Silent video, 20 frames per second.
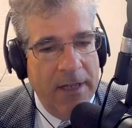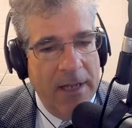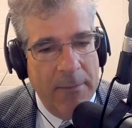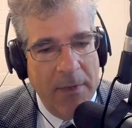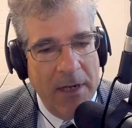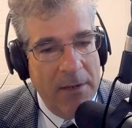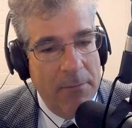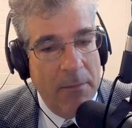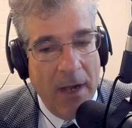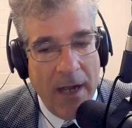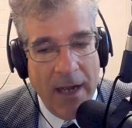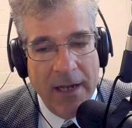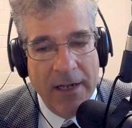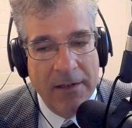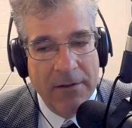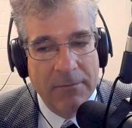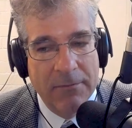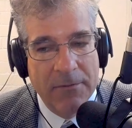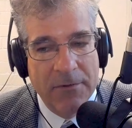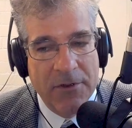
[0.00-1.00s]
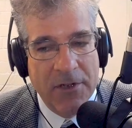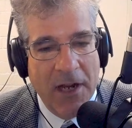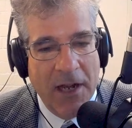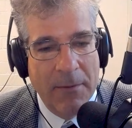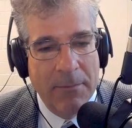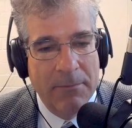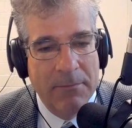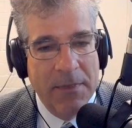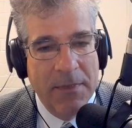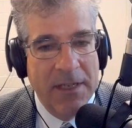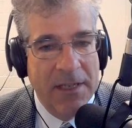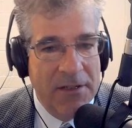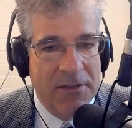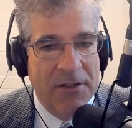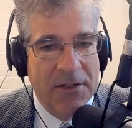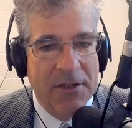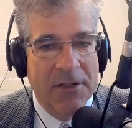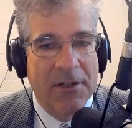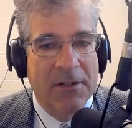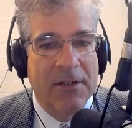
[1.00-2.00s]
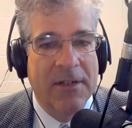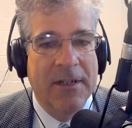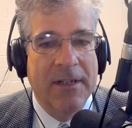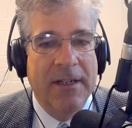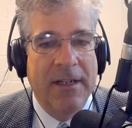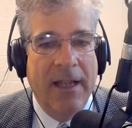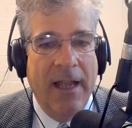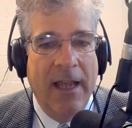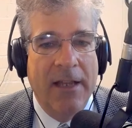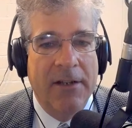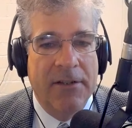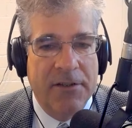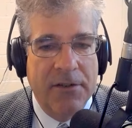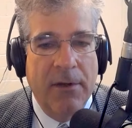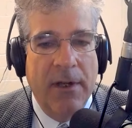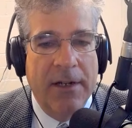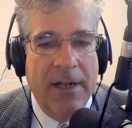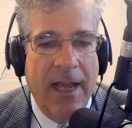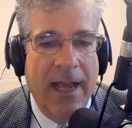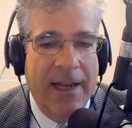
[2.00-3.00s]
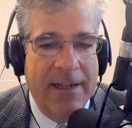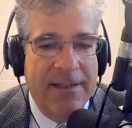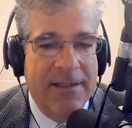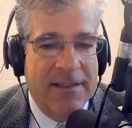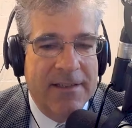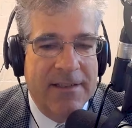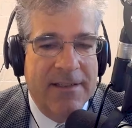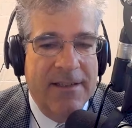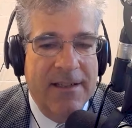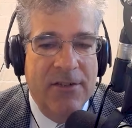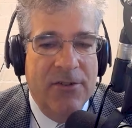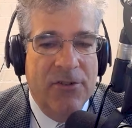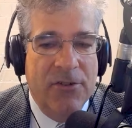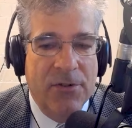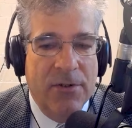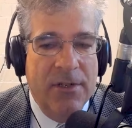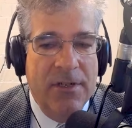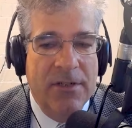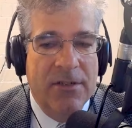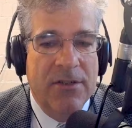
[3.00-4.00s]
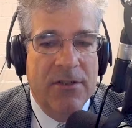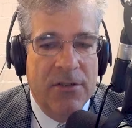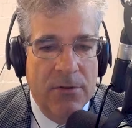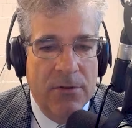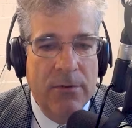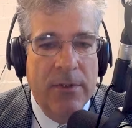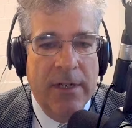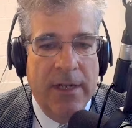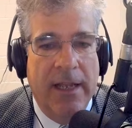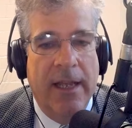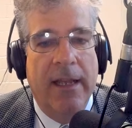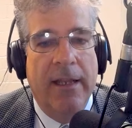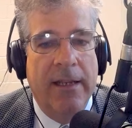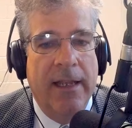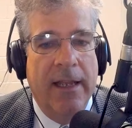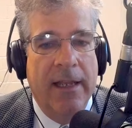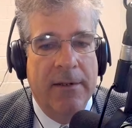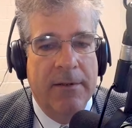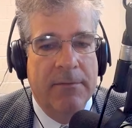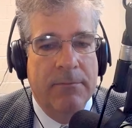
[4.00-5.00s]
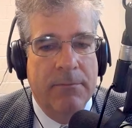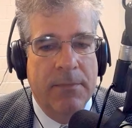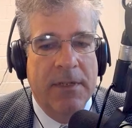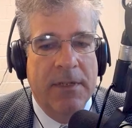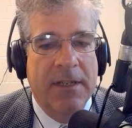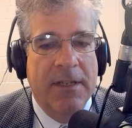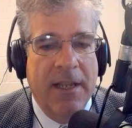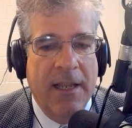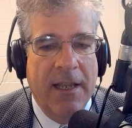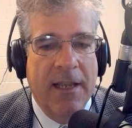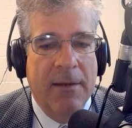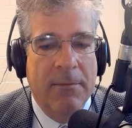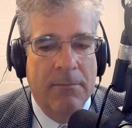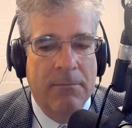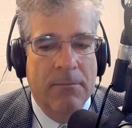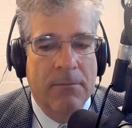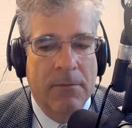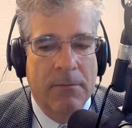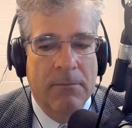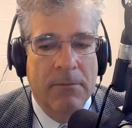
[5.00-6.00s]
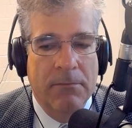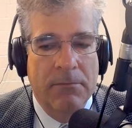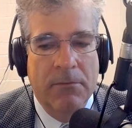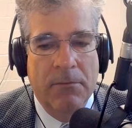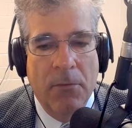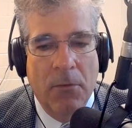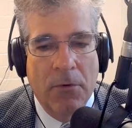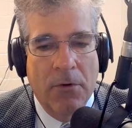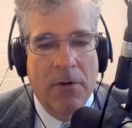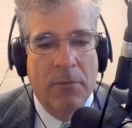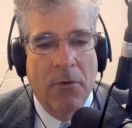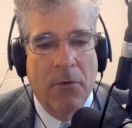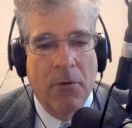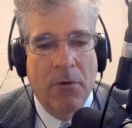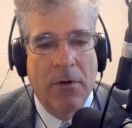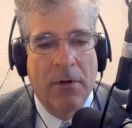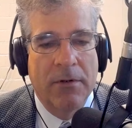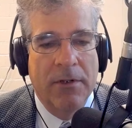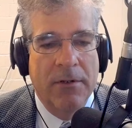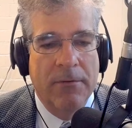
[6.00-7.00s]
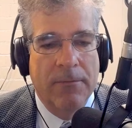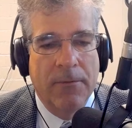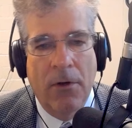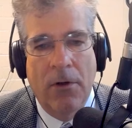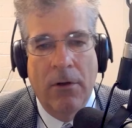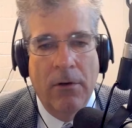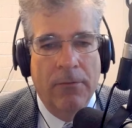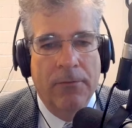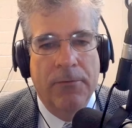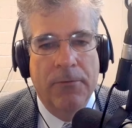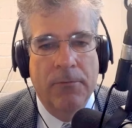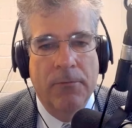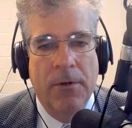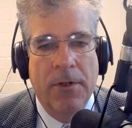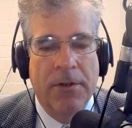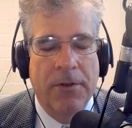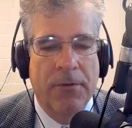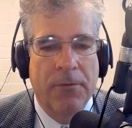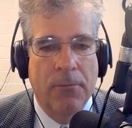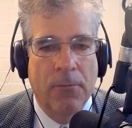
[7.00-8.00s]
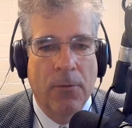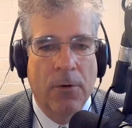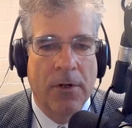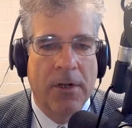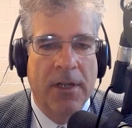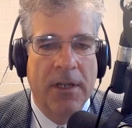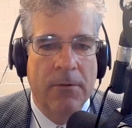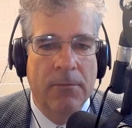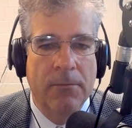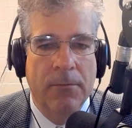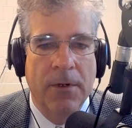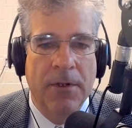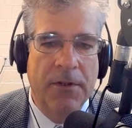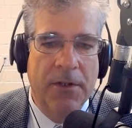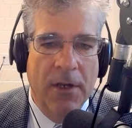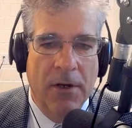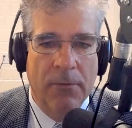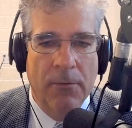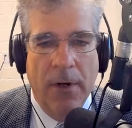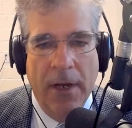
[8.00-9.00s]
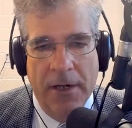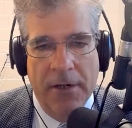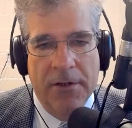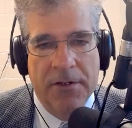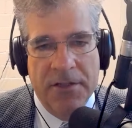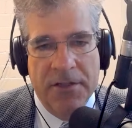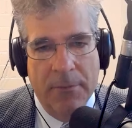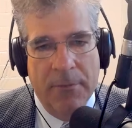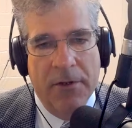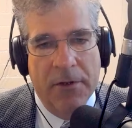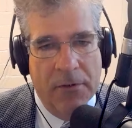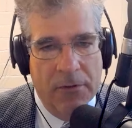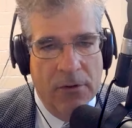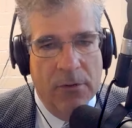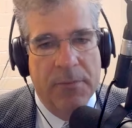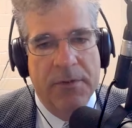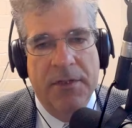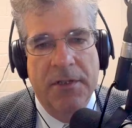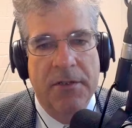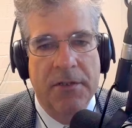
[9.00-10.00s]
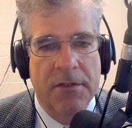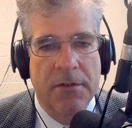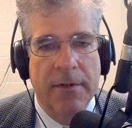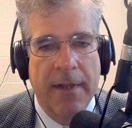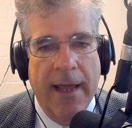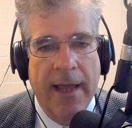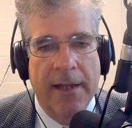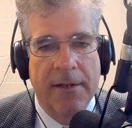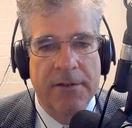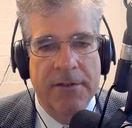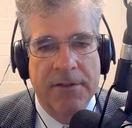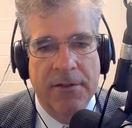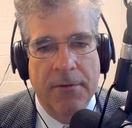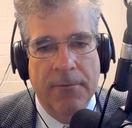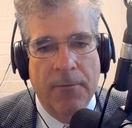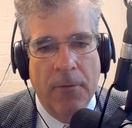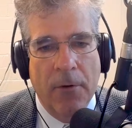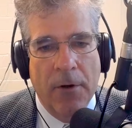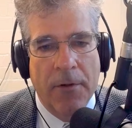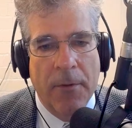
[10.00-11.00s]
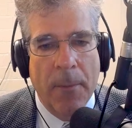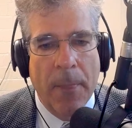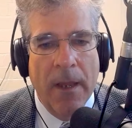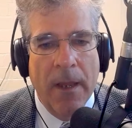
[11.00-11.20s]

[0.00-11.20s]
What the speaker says: They made my job easier and so on. I just enjoyed doing it and became more and more involved with working with young writers, some of the groups that do that and so forth.